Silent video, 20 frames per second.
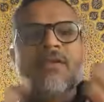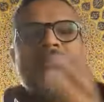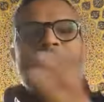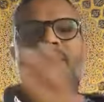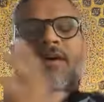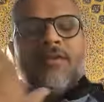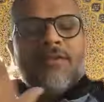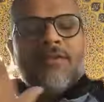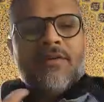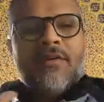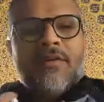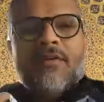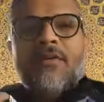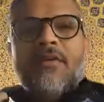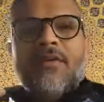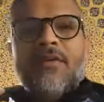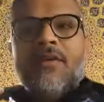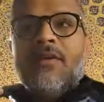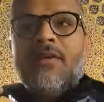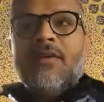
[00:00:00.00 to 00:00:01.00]
rather,
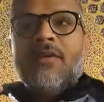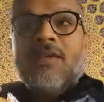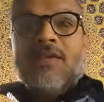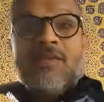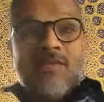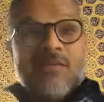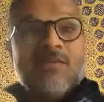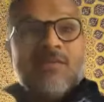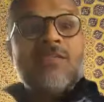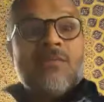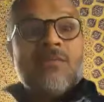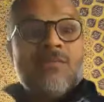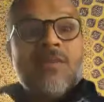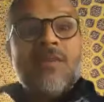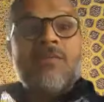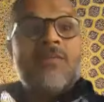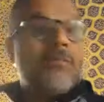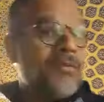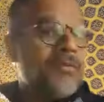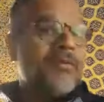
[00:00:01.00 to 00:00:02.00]
is this
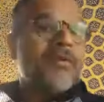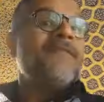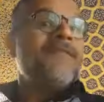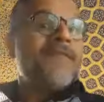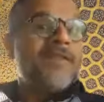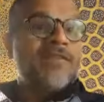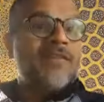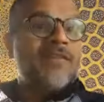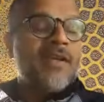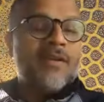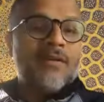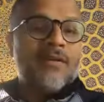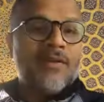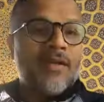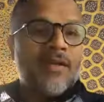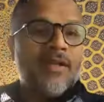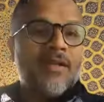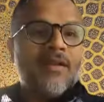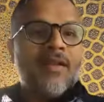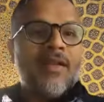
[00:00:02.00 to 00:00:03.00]
something the Prophet said,
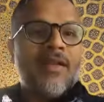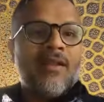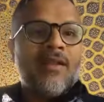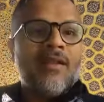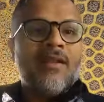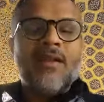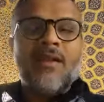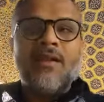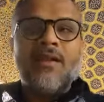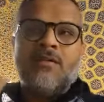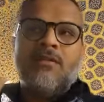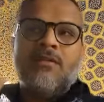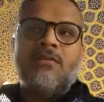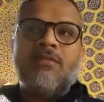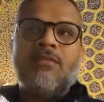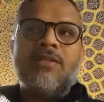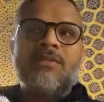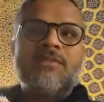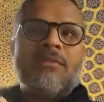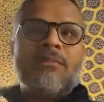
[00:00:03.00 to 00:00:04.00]
right? And
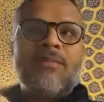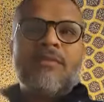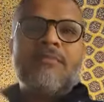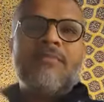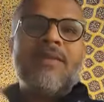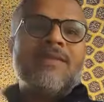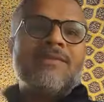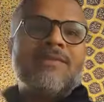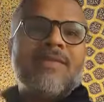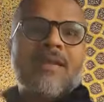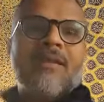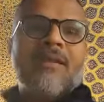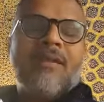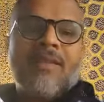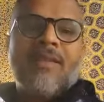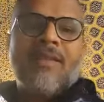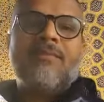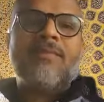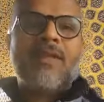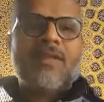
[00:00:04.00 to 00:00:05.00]
when right. somebody
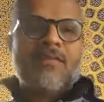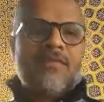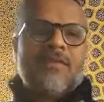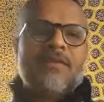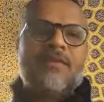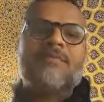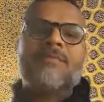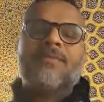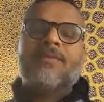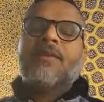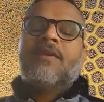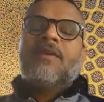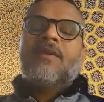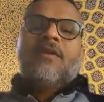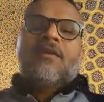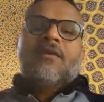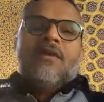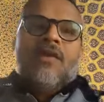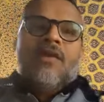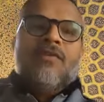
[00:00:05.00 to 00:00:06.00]
that's a
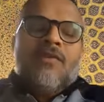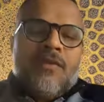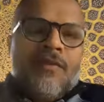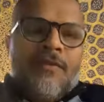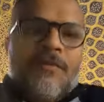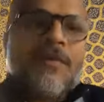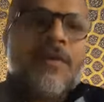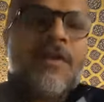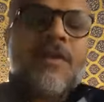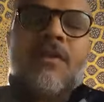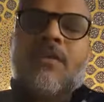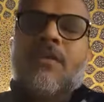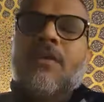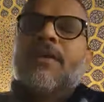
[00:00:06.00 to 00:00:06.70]
it's a different